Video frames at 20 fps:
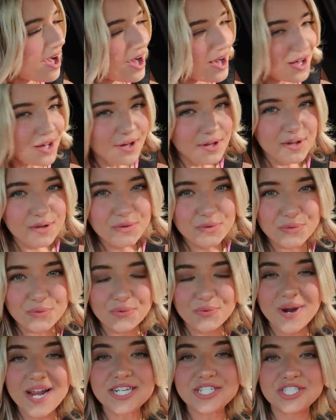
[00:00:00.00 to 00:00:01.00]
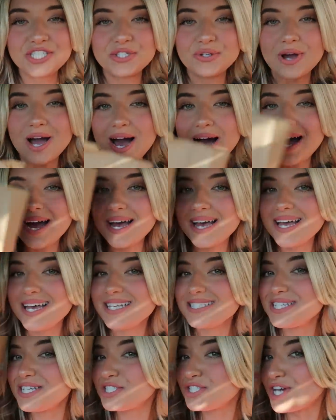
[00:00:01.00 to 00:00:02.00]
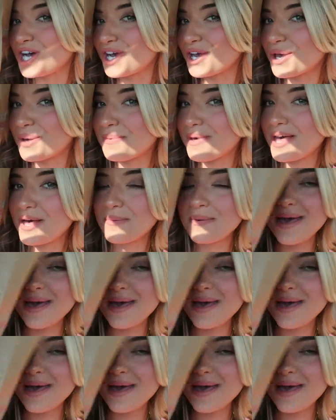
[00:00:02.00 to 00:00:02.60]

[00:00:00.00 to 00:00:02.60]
Alright, you guys, Taco Bell